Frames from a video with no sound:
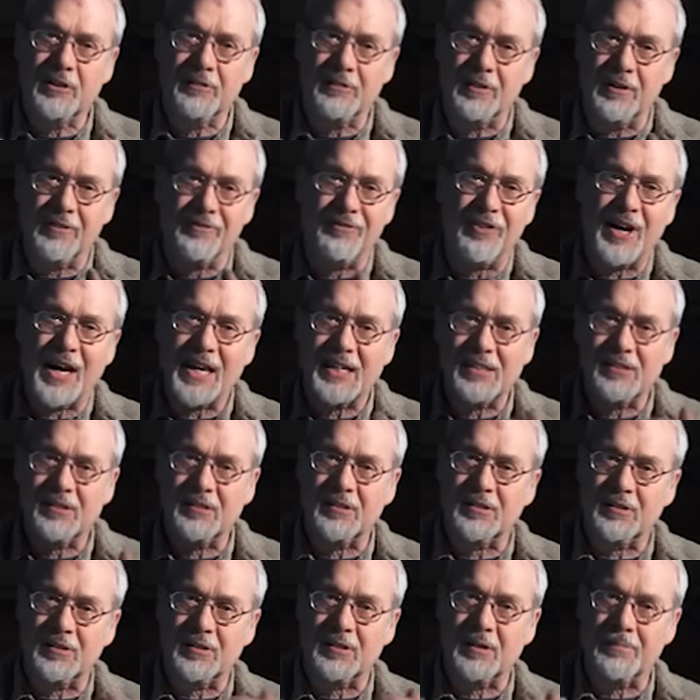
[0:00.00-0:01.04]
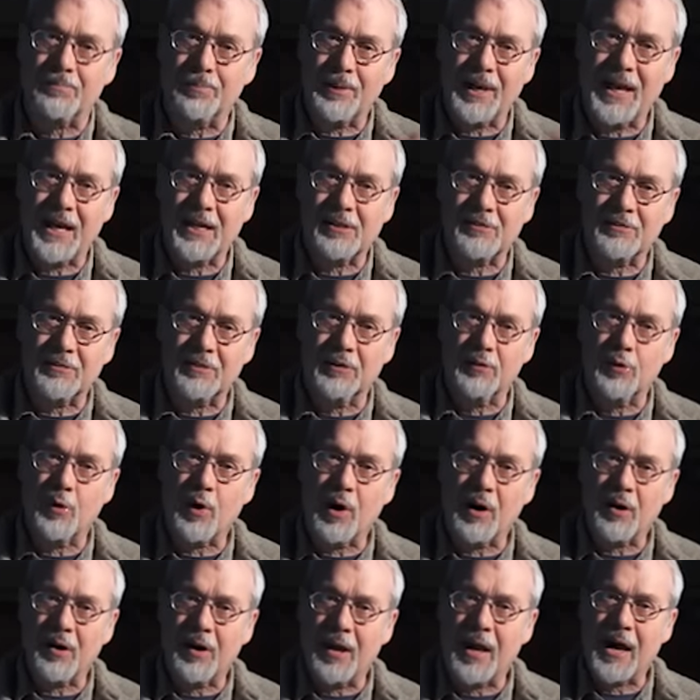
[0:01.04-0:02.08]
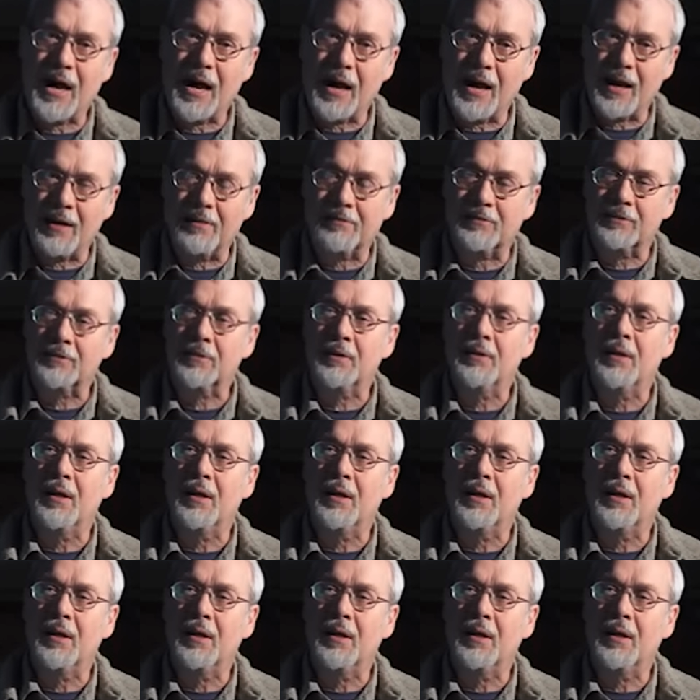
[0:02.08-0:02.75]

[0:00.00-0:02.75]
of devices that pass through our lives,